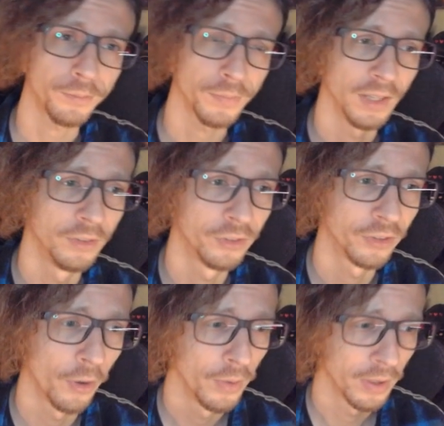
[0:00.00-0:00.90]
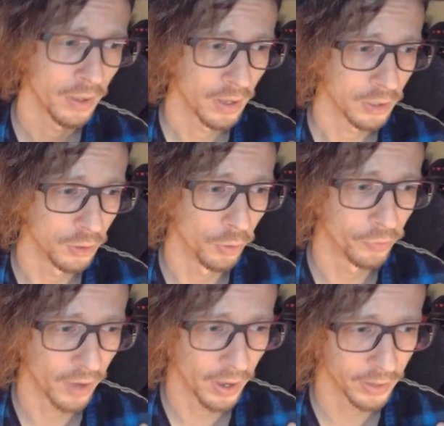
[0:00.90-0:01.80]
And so you'll
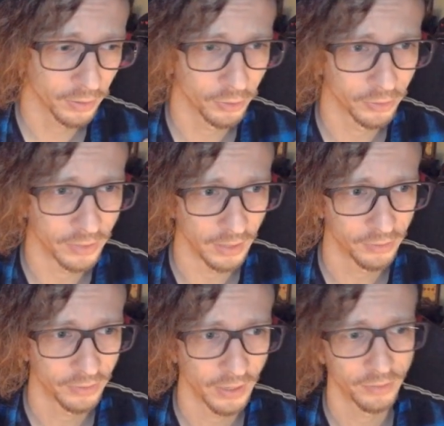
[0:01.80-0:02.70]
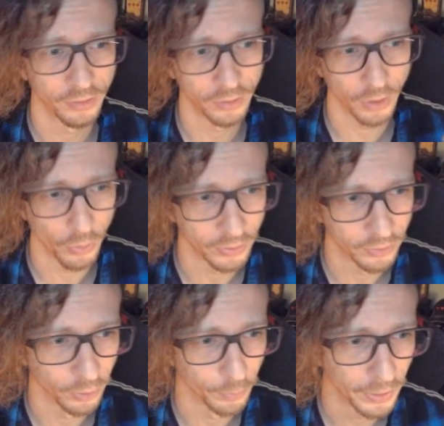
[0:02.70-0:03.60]
find under data sets, you go
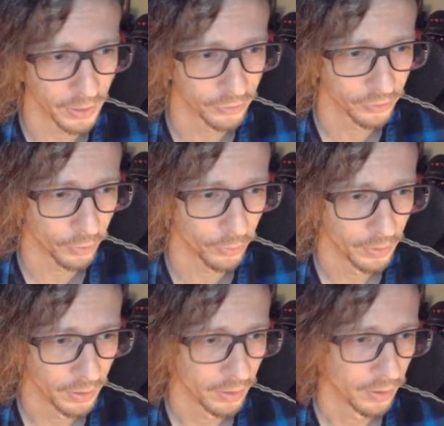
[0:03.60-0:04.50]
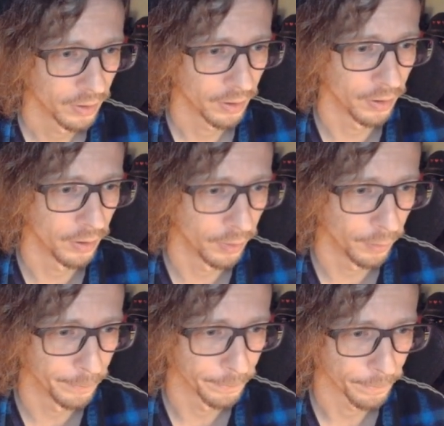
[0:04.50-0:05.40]
into your pixel,
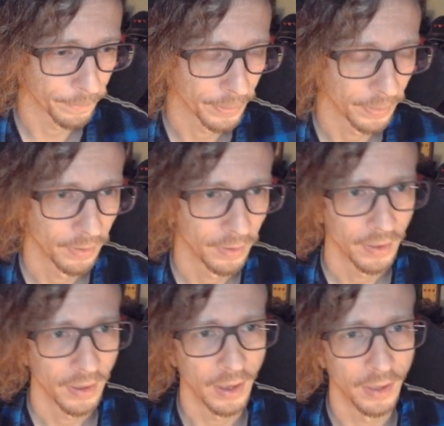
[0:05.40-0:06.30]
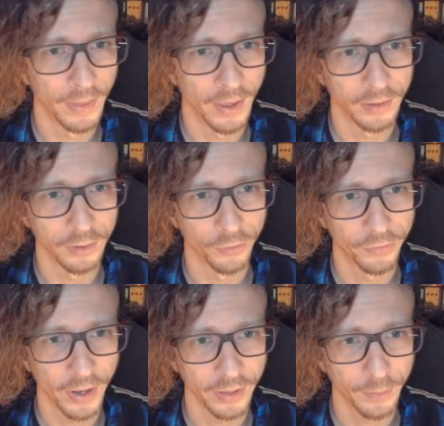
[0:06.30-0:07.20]
um, and then you'll
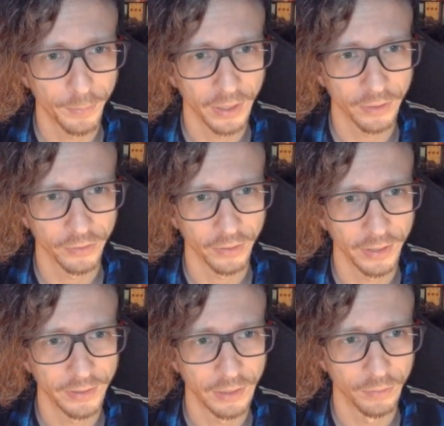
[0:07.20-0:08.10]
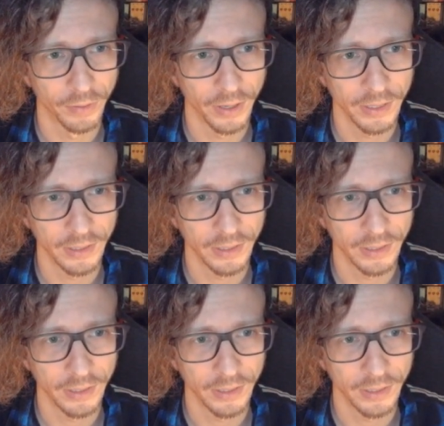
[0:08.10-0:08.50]
find the pixel ID right